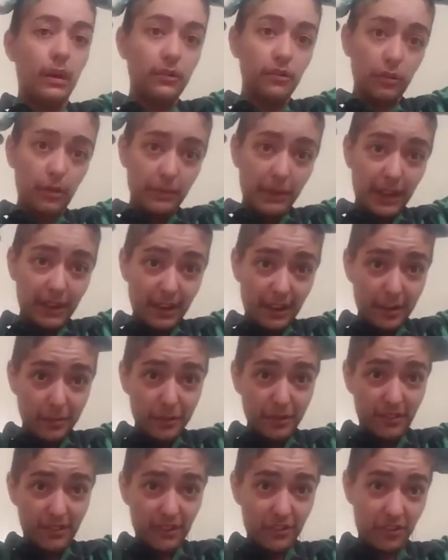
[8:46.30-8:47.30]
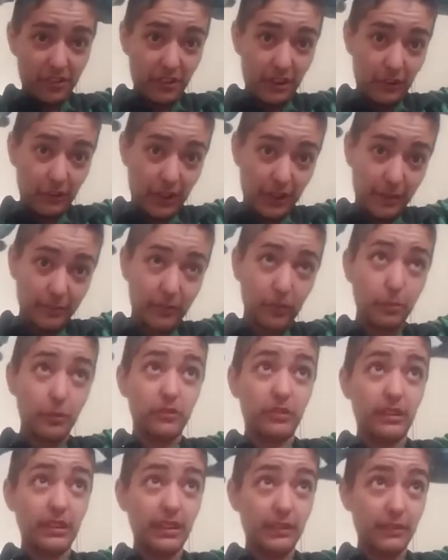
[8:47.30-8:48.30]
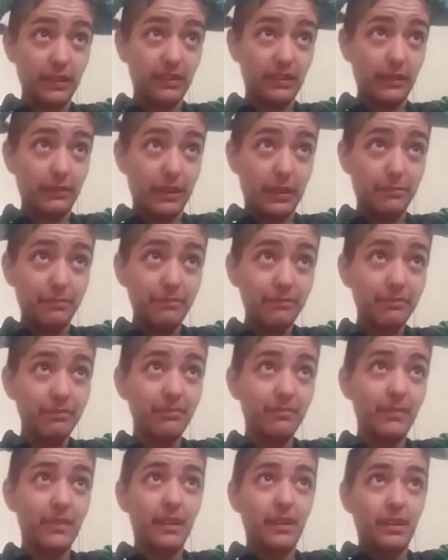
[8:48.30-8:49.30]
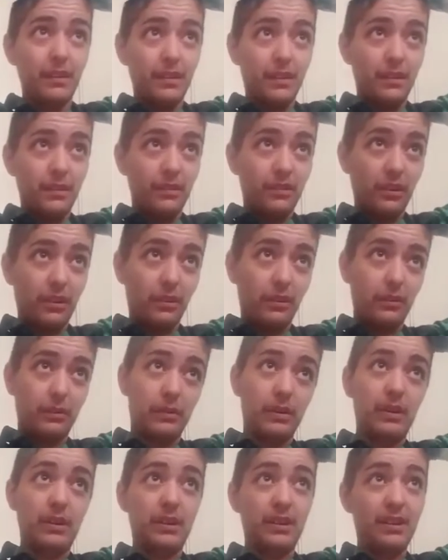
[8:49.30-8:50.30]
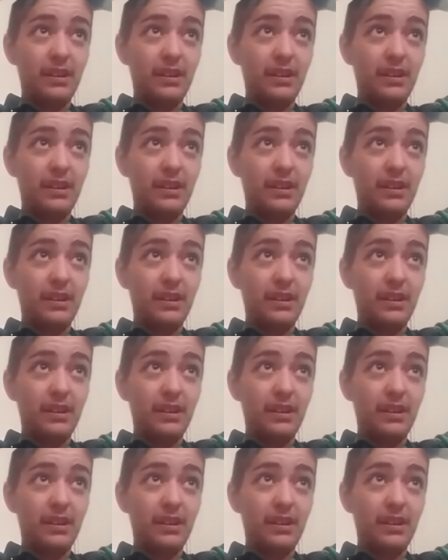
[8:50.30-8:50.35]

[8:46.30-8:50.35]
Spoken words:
Also, I'm not 100% sure how long I'm supposed to leave this stuff in. So,